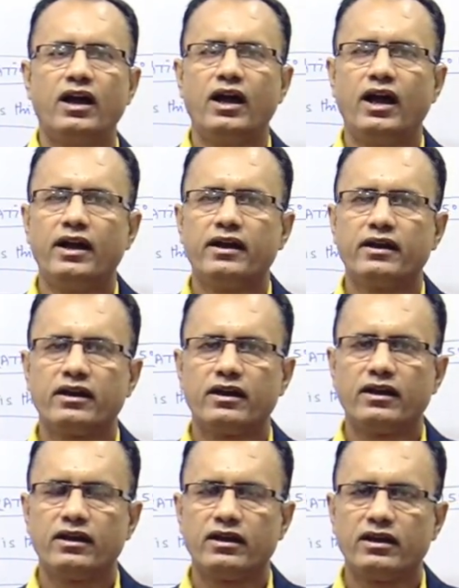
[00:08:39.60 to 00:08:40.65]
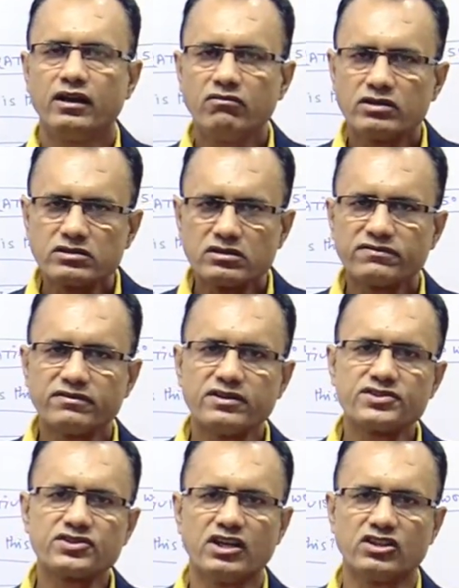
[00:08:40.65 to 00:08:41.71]
and he was the
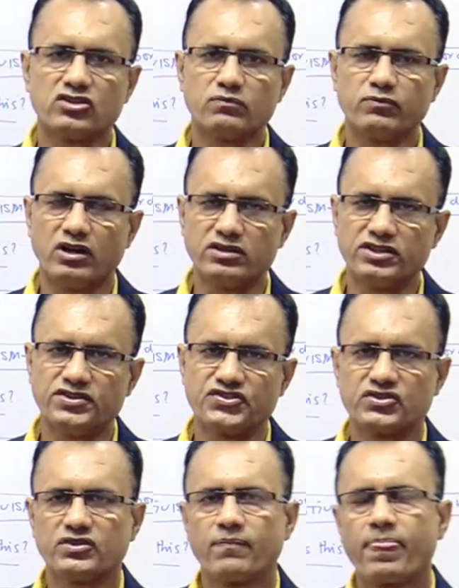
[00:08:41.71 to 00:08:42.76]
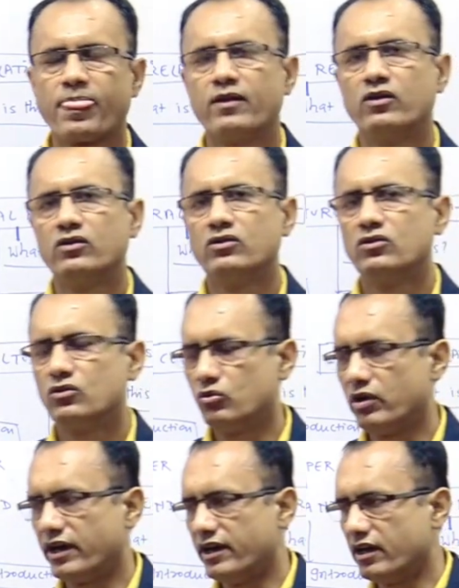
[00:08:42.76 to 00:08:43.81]
first anthropologist
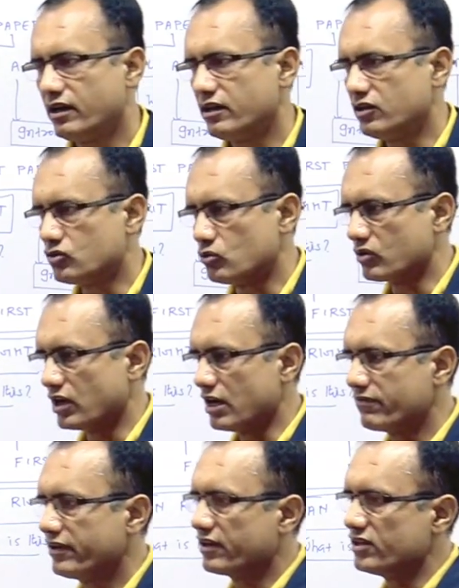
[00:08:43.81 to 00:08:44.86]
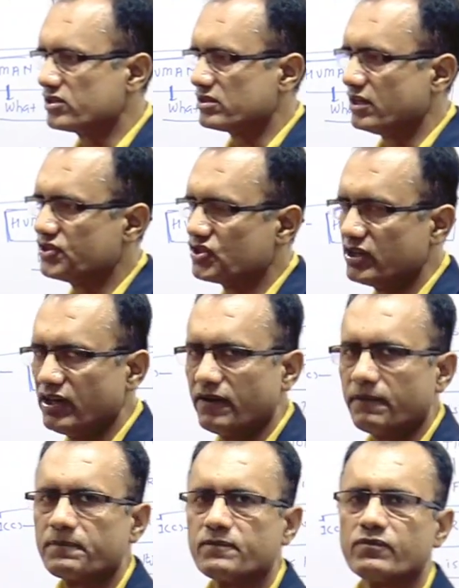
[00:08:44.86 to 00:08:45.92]
who had done ethnographic research
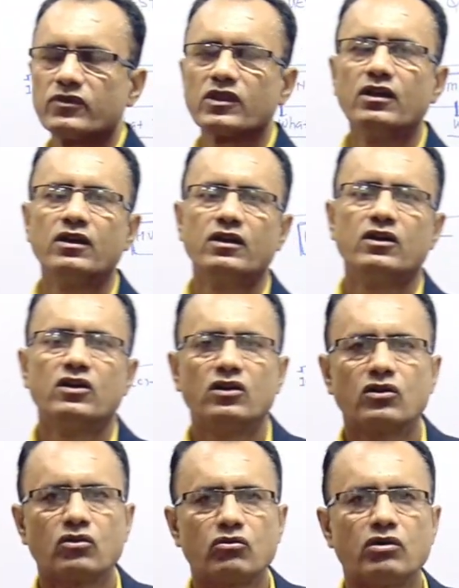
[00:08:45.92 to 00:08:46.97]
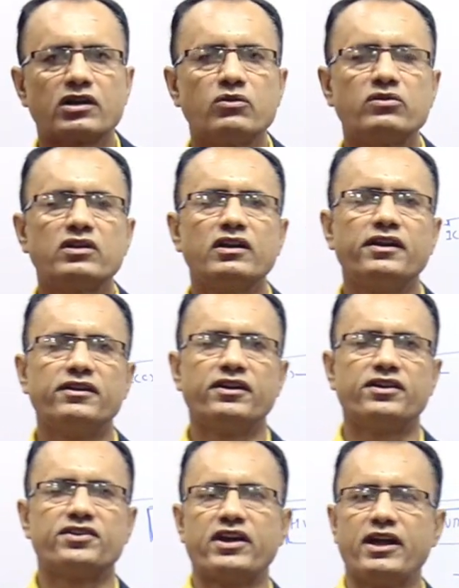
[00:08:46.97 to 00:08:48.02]
in Kwakiutl
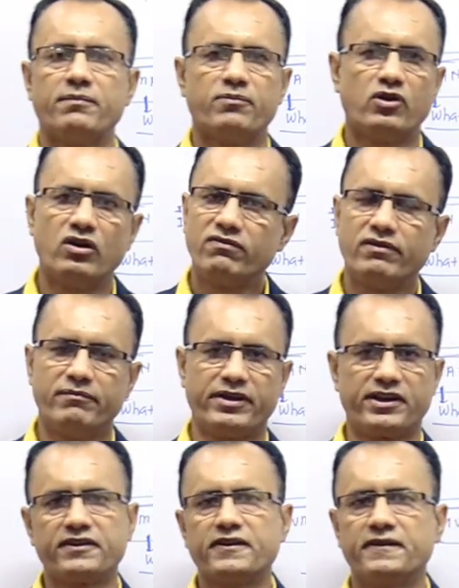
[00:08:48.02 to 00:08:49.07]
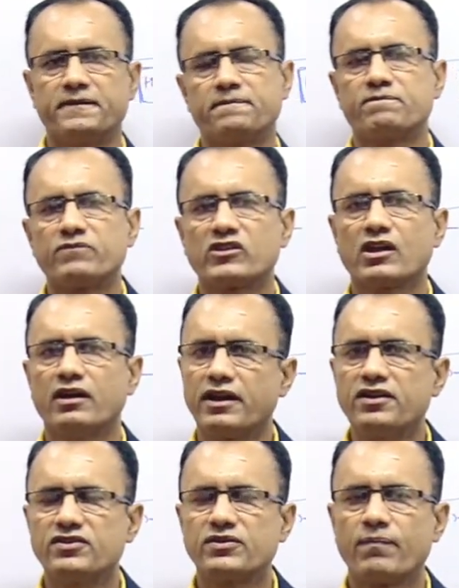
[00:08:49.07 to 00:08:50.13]
Indian tribe of America,
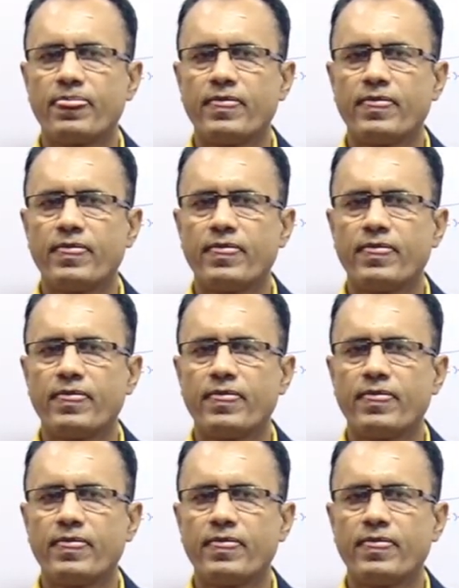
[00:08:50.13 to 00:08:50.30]
right?